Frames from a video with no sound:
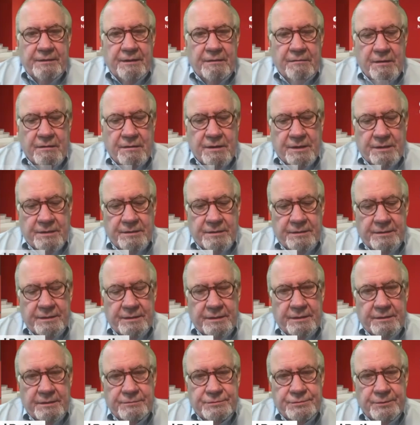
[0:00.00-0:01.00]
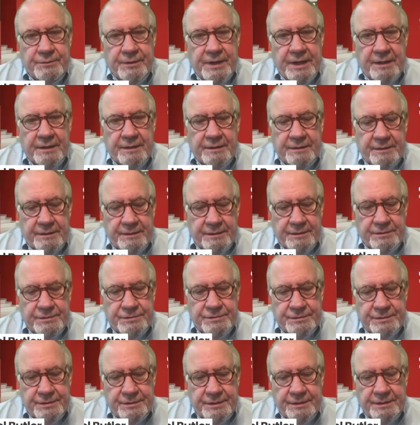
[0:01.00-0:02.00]
Hardin. Joanna
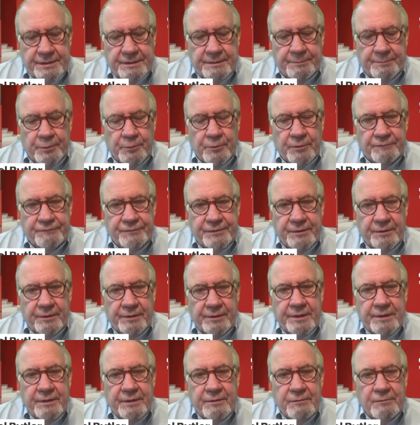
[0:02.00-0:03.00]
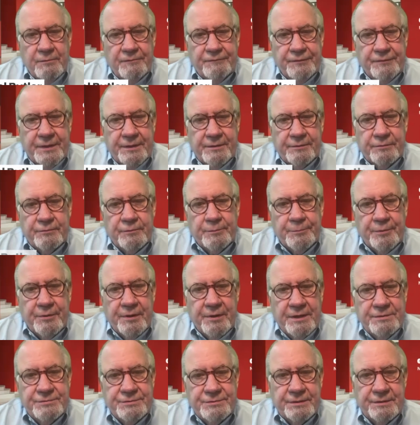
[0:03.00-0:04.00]
is the Portfolio Federal
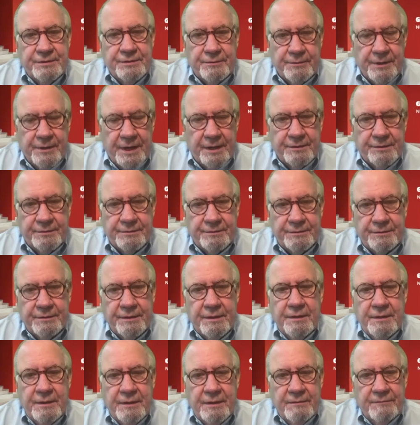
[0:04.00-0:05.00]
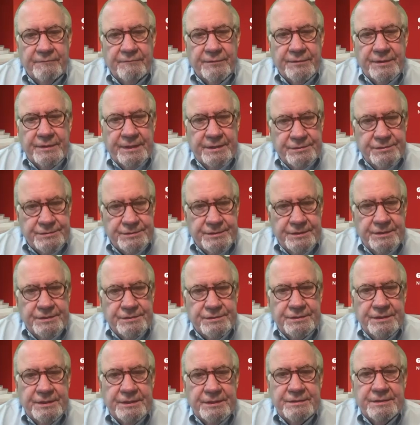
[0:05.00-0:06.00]
Project Director for the East
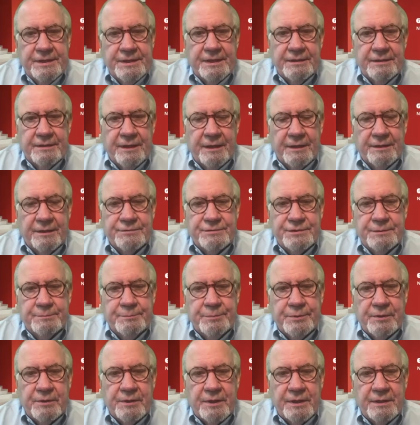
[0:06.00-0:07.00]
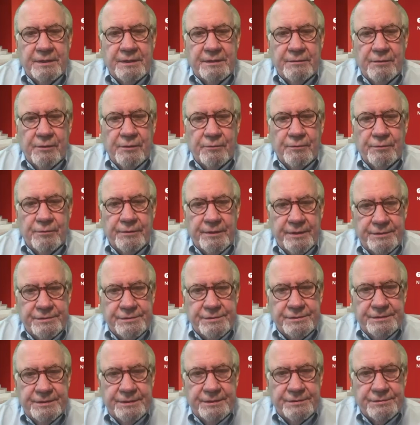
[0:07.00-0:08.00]
Tennessee Technology Park in Oak
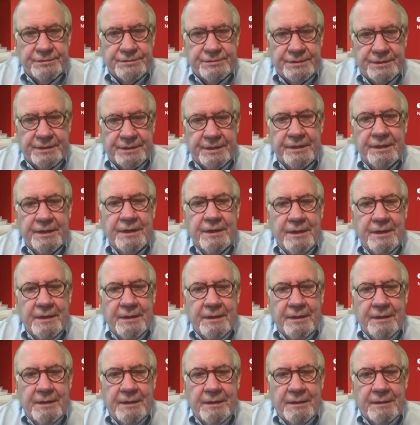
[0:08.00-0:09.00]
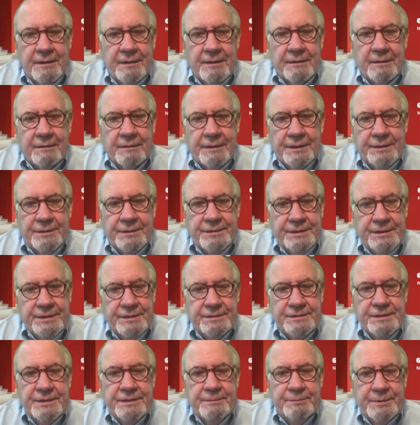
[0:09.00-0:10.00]
Ridge, Tennessee.
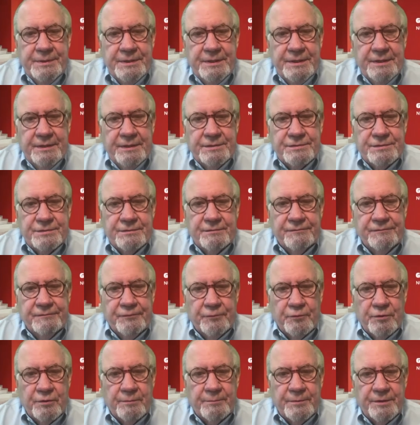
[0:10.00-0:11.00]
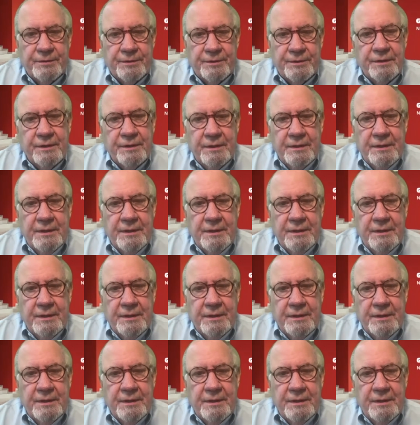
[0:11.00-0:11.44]
ETTP is the former